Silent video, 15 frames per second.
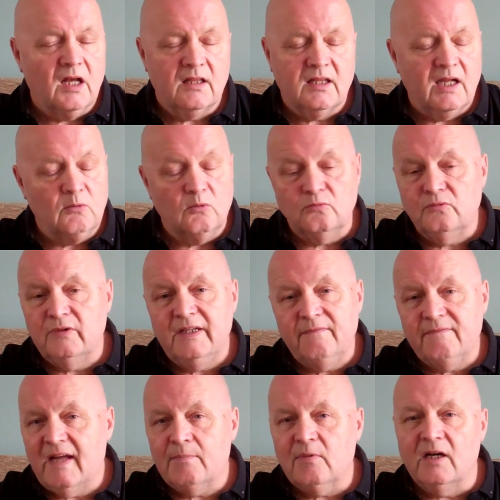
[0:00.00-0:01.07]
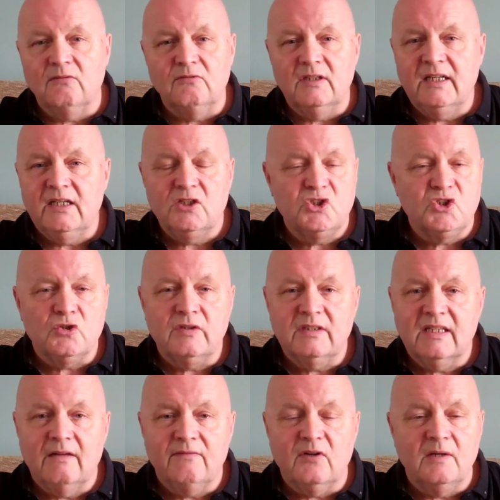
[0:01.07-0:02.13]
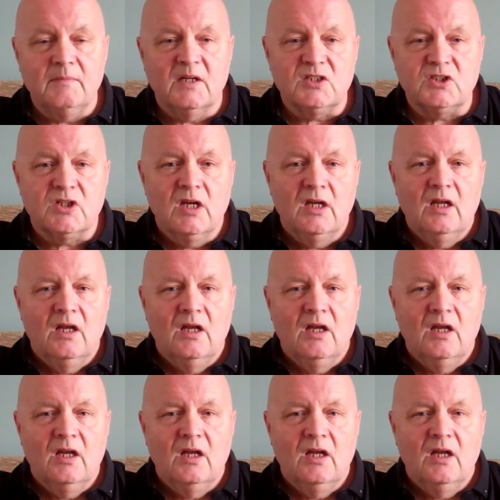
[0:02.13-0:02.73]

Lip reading: they were really fab. I really enjoyed that very much.